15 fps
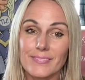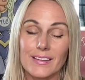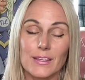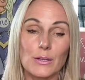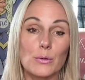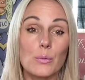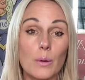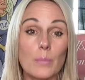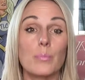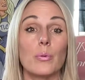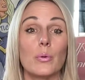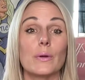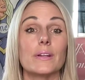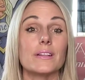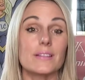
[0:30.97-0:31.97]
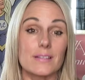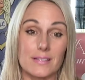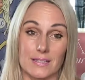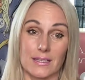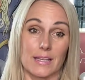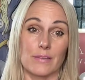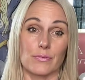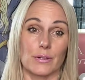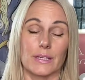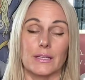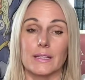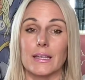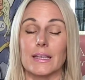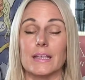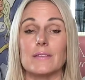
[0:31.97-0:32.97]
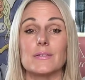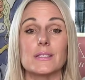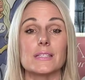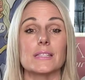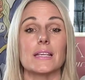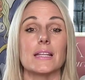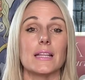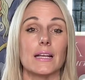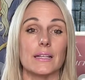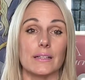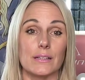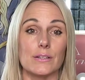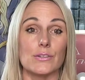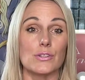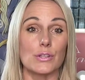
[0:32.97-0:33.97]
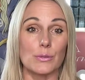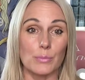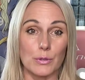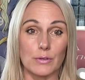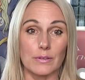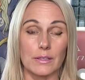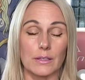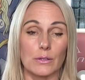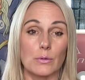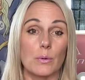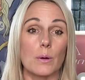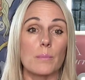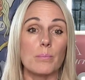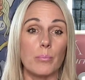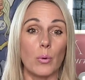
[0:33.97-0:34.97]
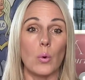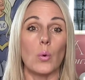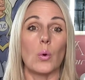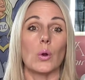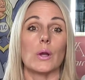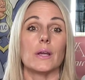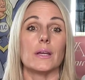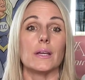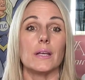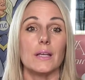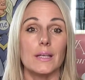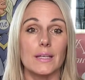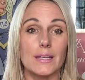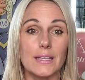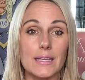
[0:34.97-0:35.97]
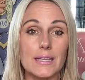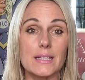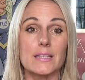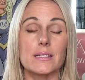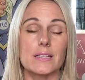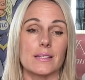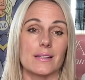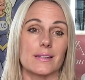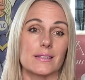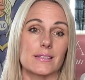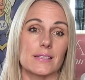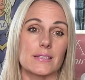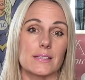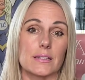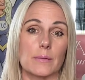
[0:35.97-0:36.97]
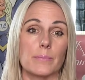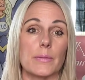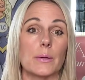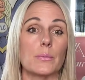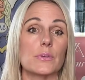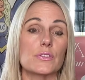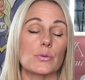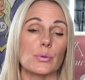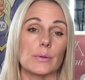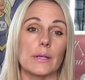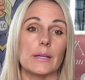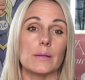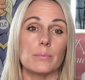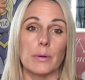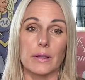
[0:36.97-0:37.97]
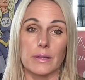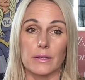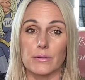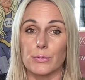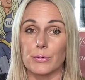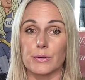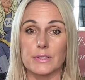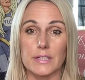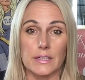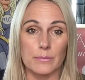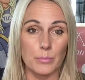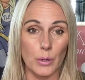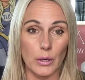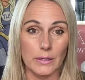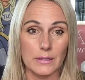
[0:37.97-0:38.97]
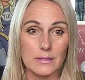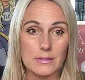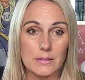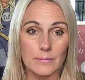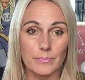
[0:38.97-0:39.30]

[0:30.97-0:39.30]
you were born into slavery, and they even say that into the movie. You are born into this system that was created by the authoritative bodies.